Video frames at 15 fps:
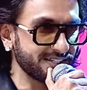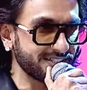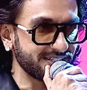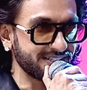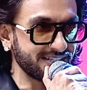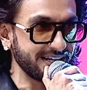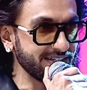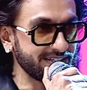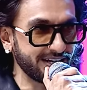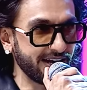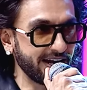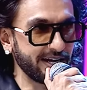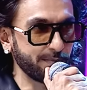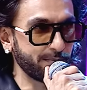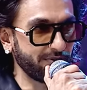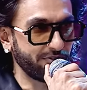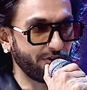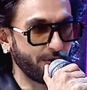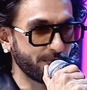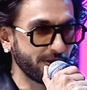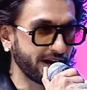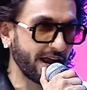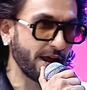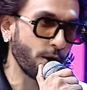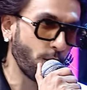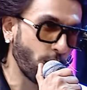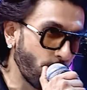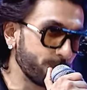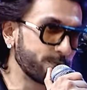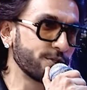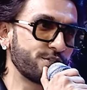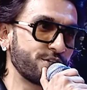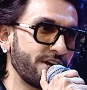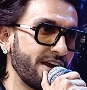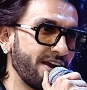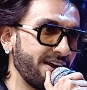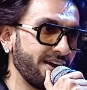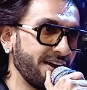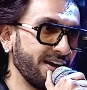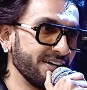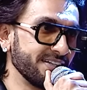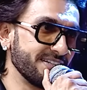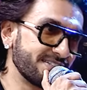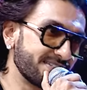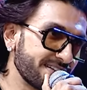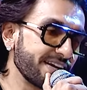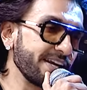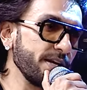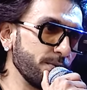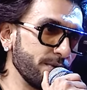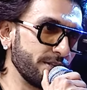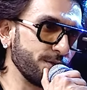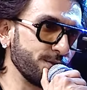scintillating performer, and I hope to share the screen with you